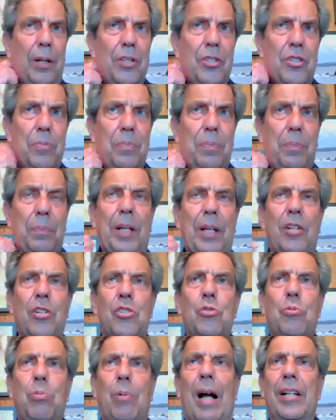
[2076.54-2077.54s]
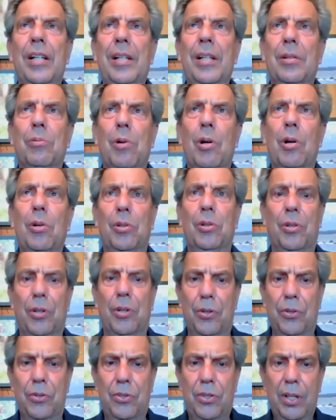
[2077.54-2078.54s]
because Rocky the
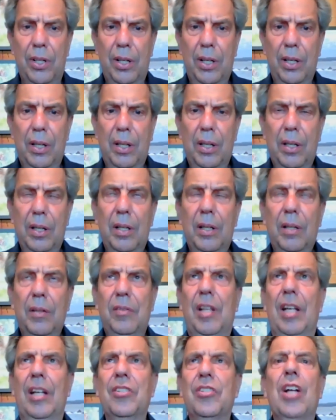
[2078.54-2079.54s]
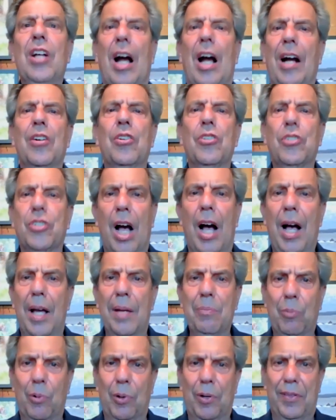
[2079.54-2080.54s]
Rollers, the entire
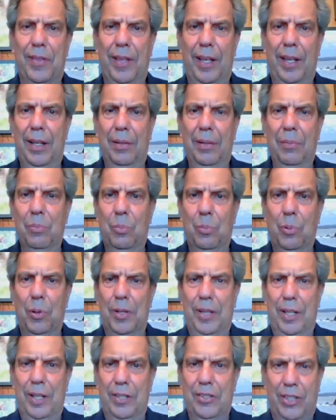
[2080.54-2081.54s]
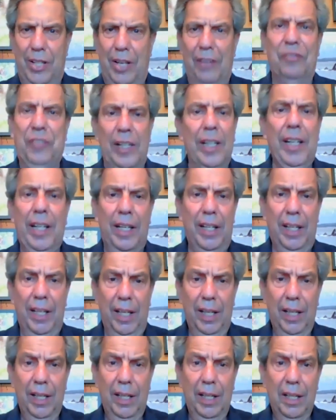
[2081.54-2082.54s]
time were the
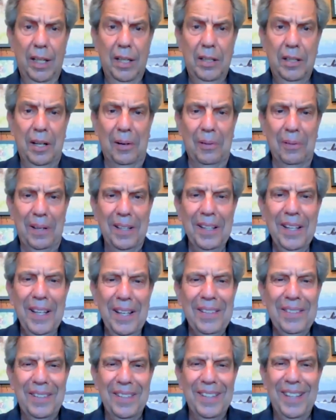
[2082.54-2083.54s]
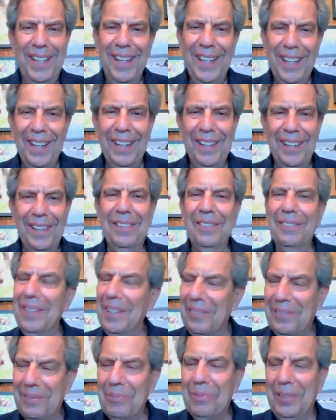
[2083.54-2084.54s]
Tiffany. It
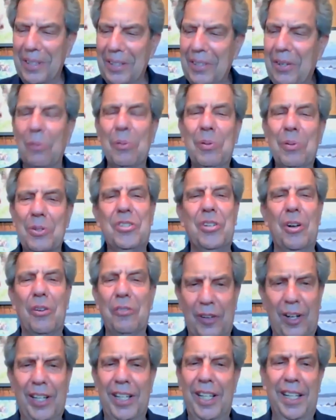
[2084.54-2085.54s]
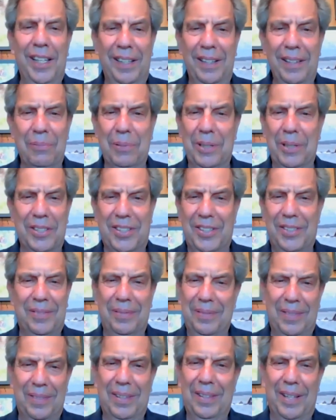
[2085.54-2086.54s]
was so funny,
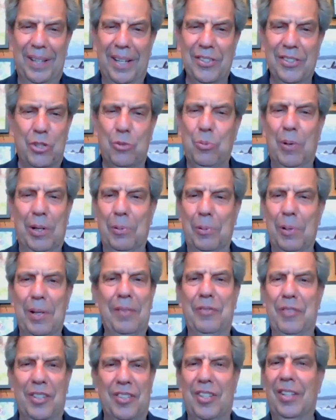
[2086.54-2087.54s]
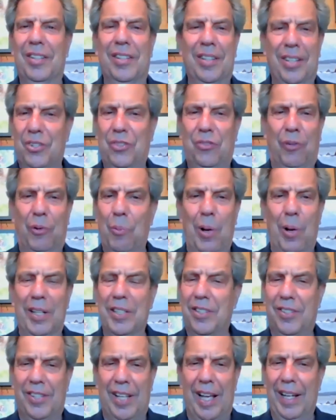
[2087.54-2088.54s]
which I just want to revisit this for
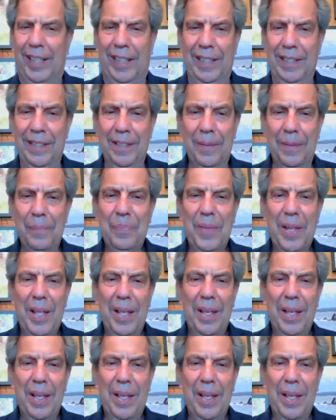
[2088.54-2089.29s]
1 second,